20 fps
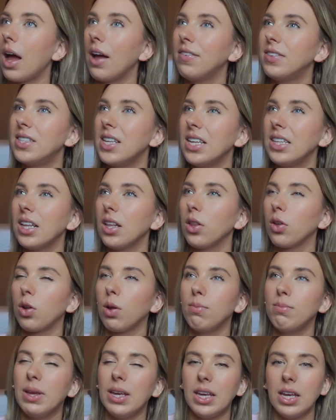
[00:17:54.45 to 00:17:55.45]
I've seen the
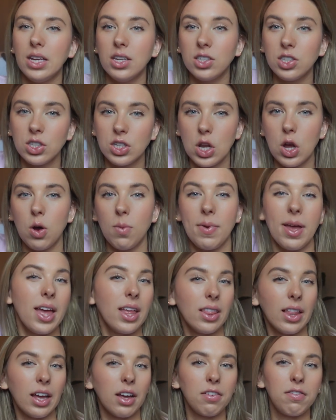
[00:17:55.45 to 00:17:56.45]
little Mickey
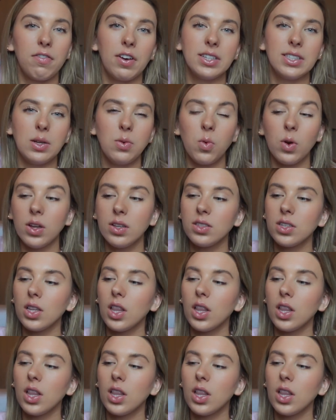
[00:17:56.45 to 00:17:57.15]
snowmen, like fuzzy ones,